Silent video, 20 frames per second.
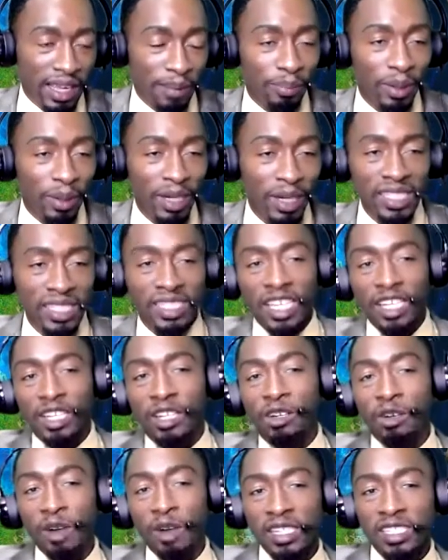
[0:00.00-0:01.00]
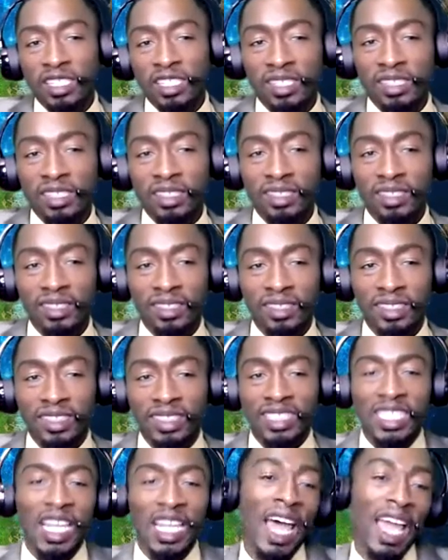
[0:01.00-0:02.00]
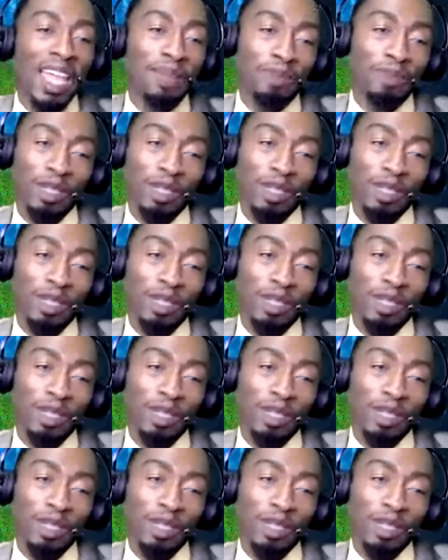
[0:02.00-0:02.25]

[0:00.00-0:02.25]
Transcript: But it's a grace time,